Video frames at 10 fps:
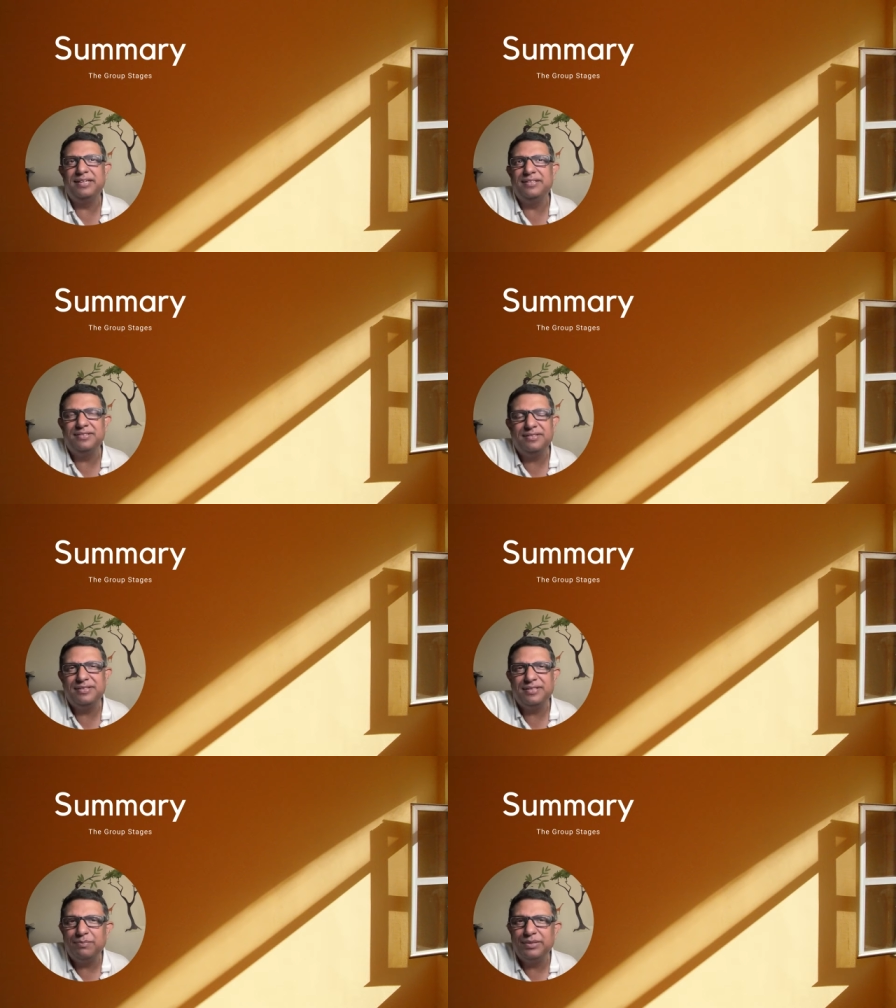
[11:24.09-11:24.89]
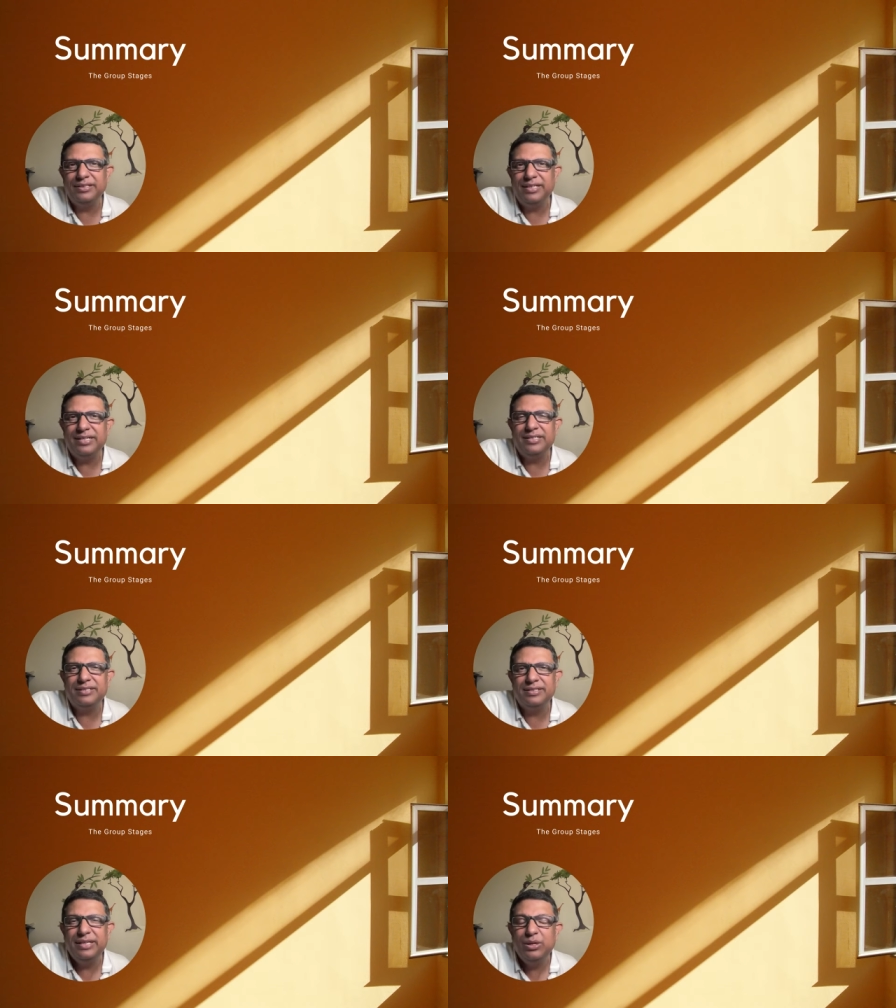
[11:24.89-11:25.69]
is something that
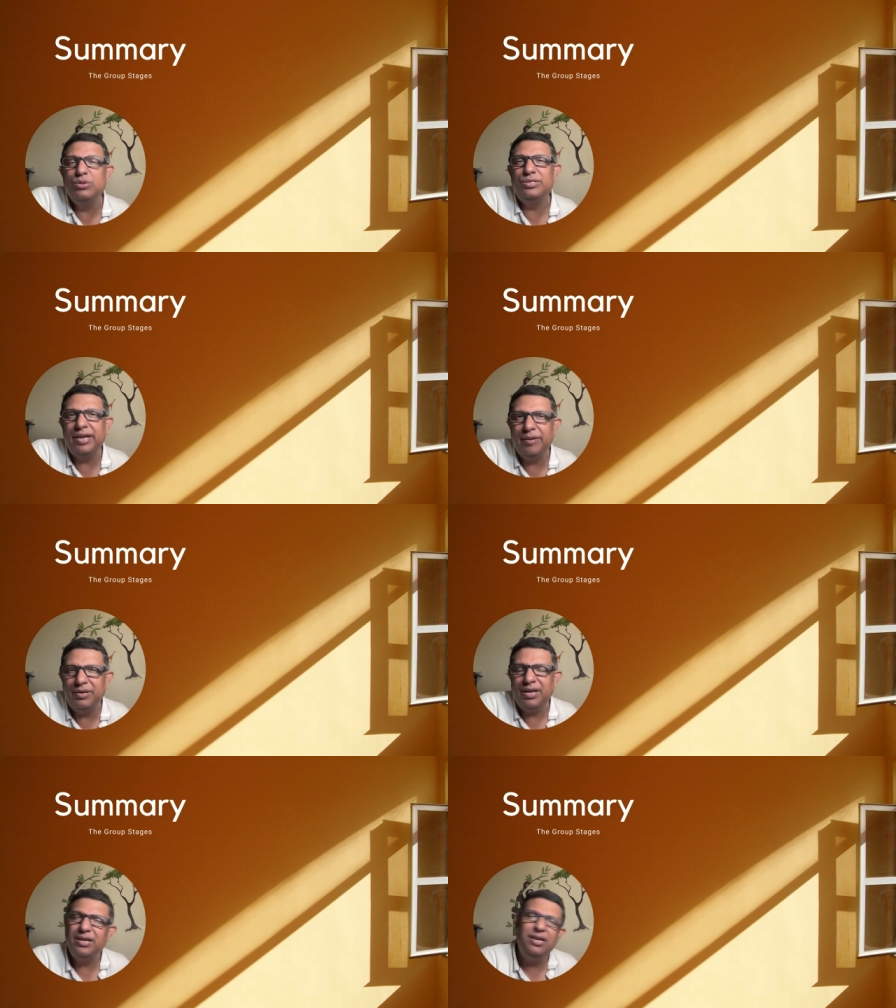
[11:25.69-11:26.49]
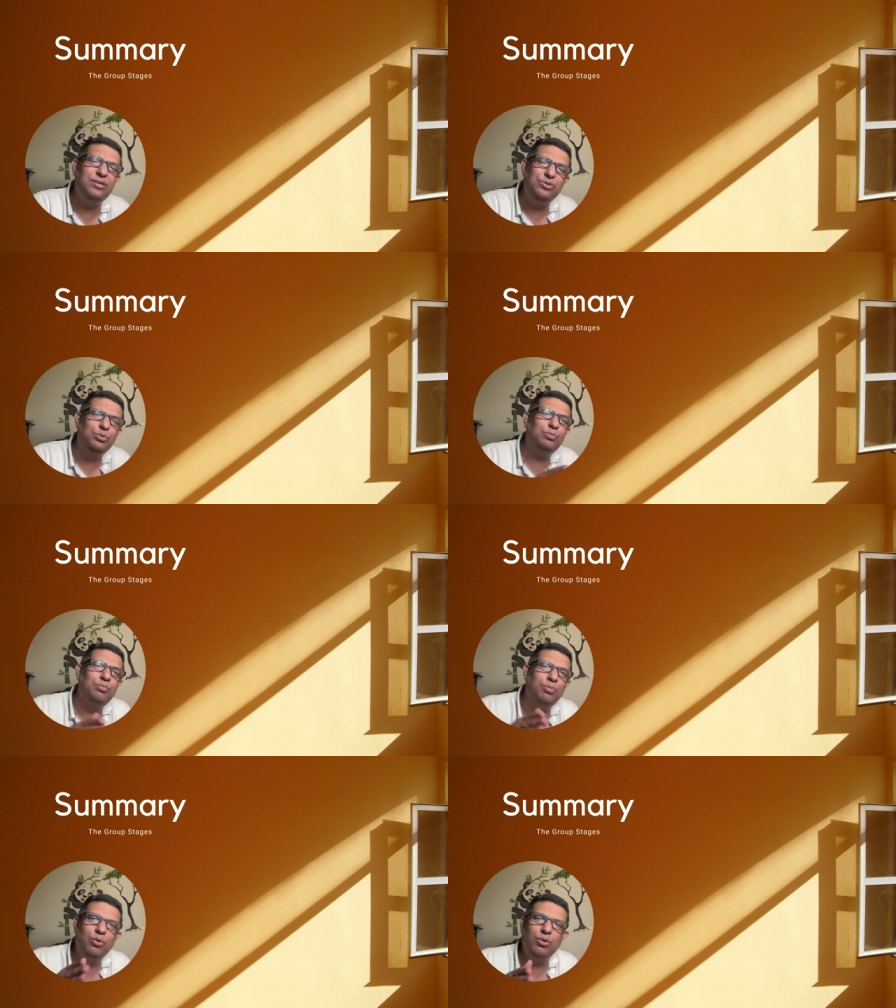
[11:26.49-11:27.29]
is negotiable unless you
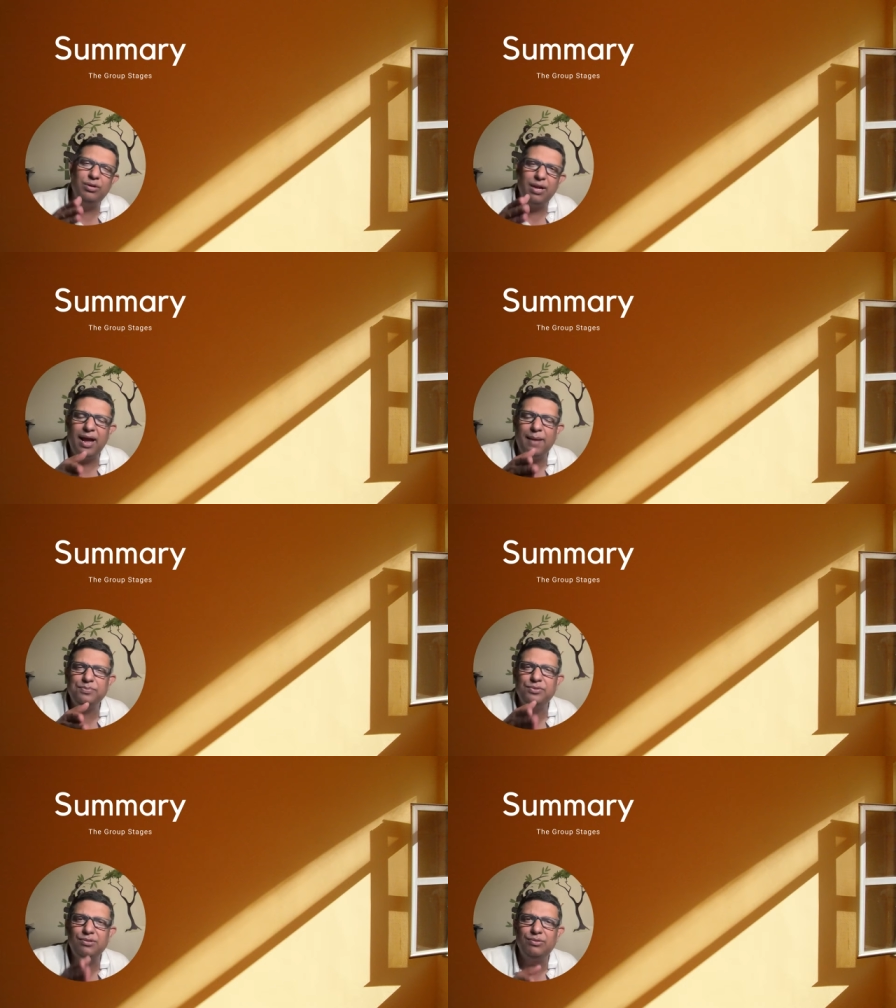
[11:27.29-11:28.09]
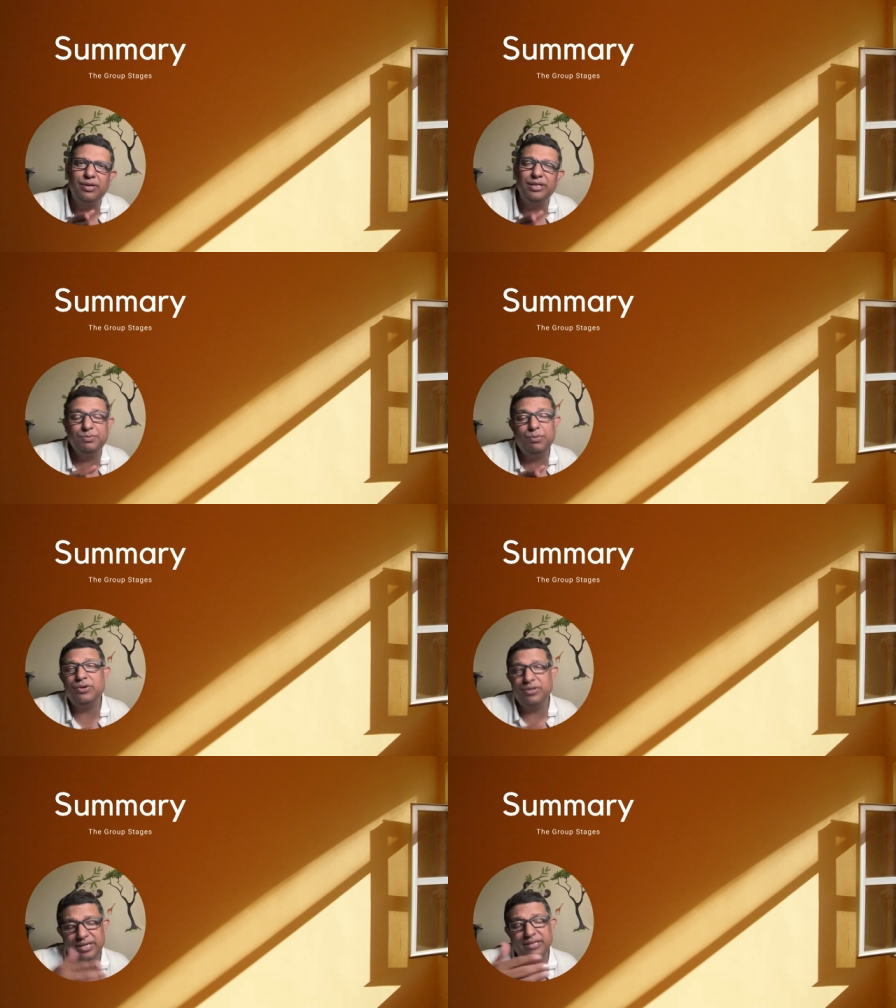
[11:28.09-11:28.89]
bowl absolutely
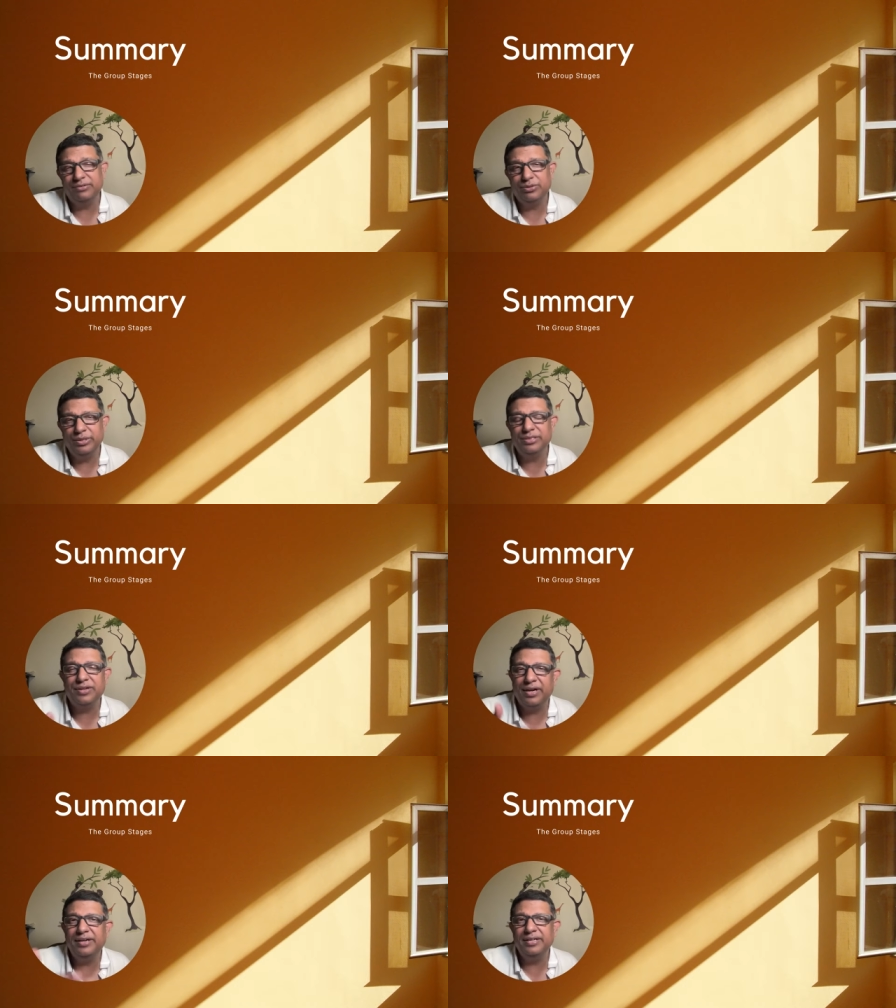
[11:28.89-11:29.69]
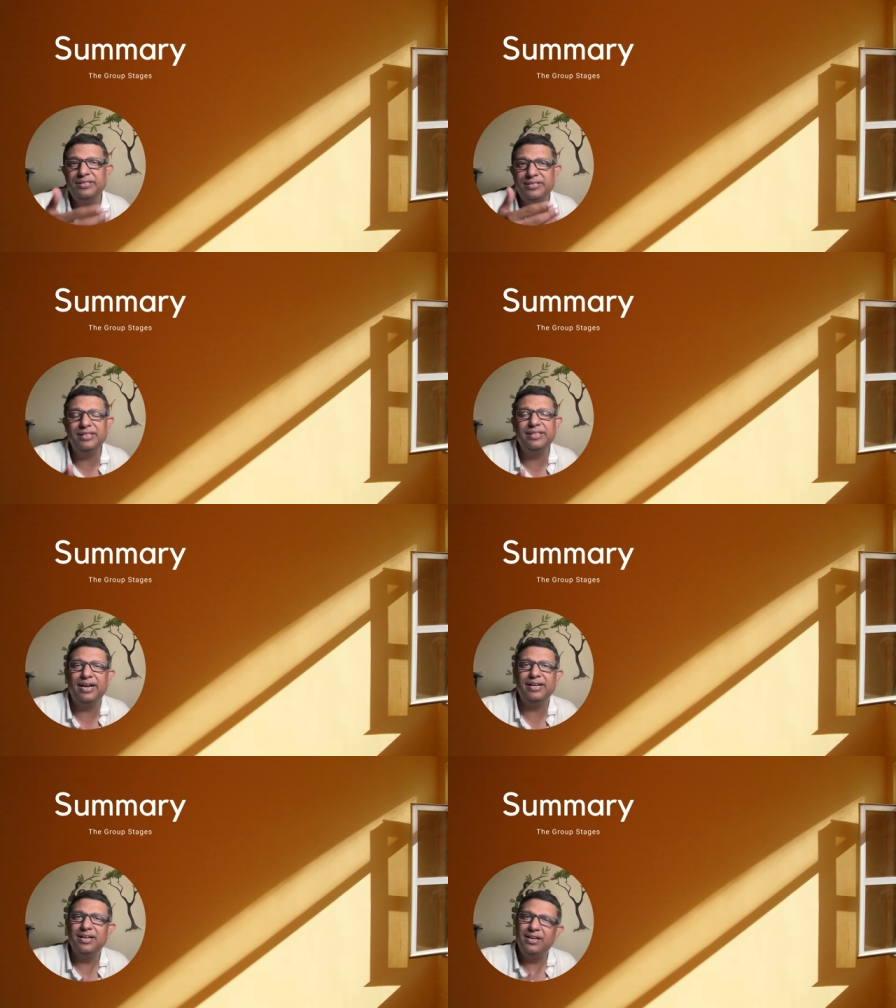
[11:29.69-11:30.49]
spot on and to his credit he has done
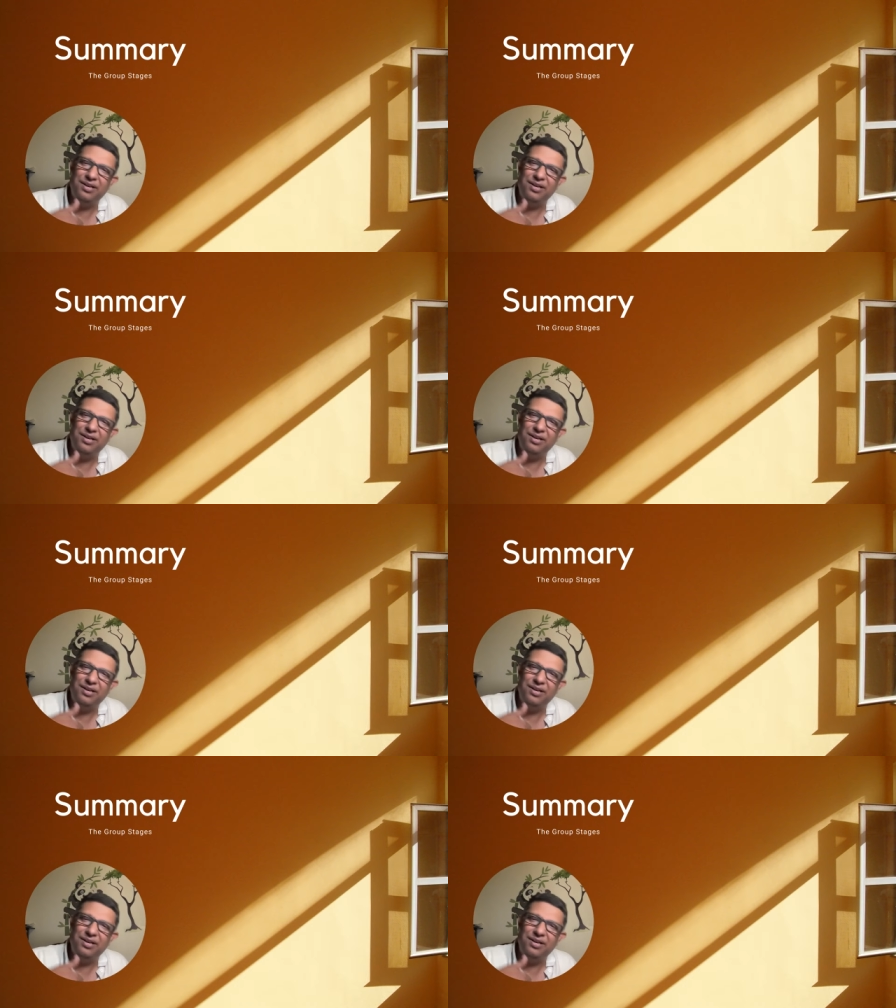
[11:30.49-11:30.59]
that